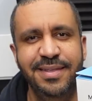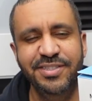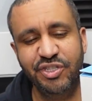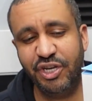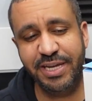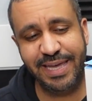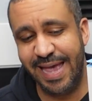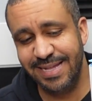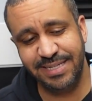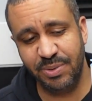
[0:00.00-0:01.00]
This
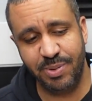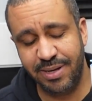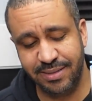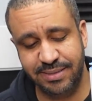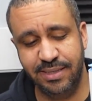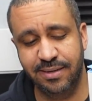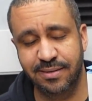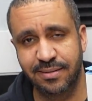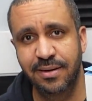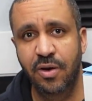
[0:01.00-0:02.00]
gigantic box
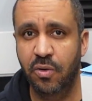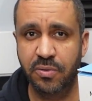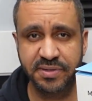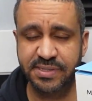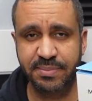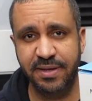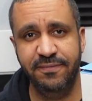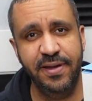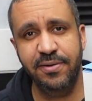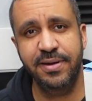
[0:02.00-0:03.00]
here holds
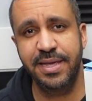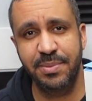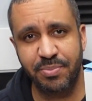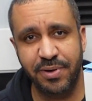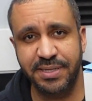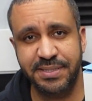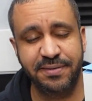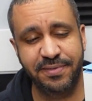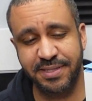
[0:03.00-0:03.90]
something very impressive.